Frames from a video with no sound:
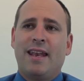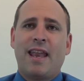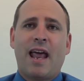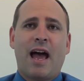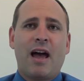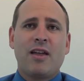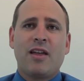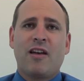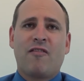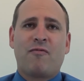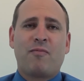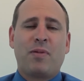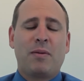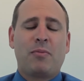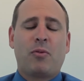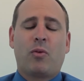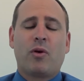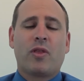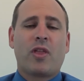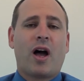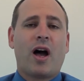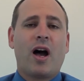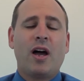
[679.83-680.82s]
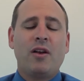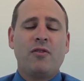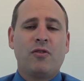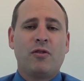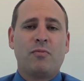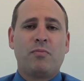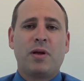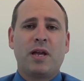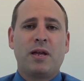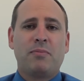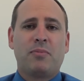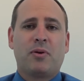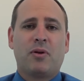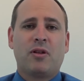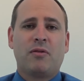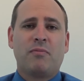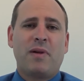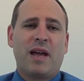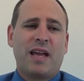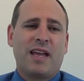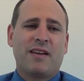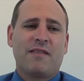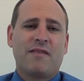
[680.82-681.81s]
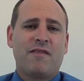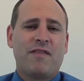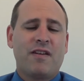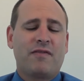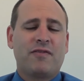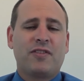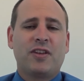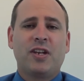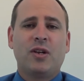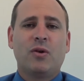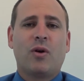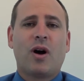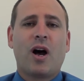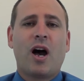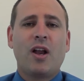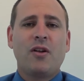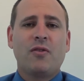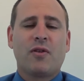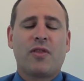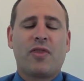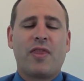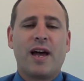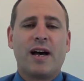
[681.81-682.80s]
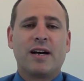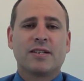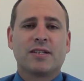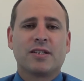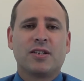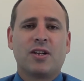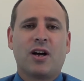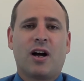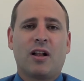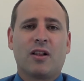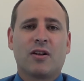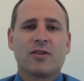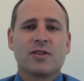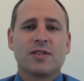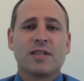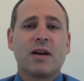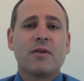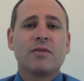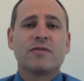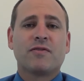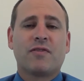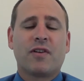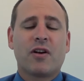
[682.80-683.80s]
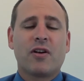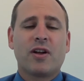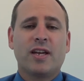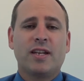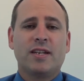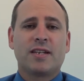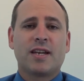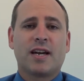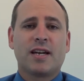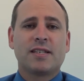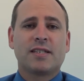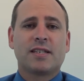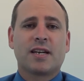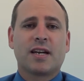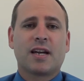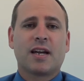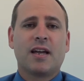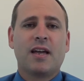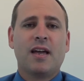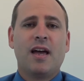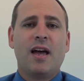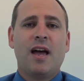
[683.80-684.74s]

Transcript: now you have people with 100 people making $50,000 to $100,000. That was very enticing.